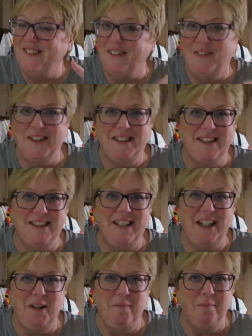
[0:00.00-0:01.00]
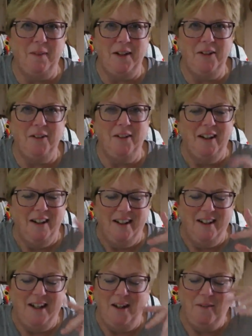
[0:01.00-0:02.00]
what's his name? I know.
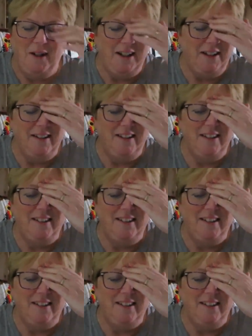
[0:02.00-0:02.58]
I.